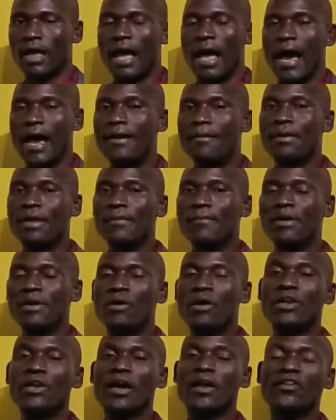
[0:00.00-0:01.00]
And maybe
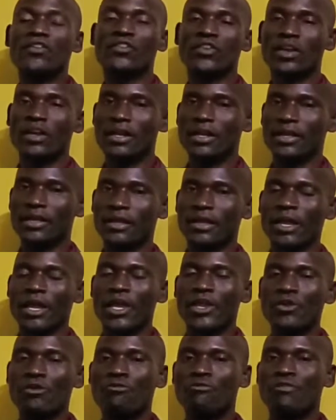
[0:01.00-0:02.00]
when you are drilling,
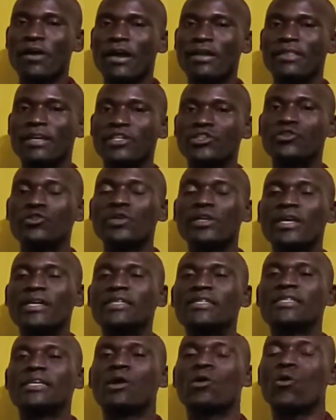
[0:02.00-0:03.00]
you find that you
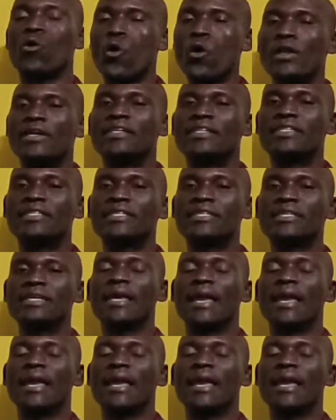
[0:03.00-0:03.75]
get quality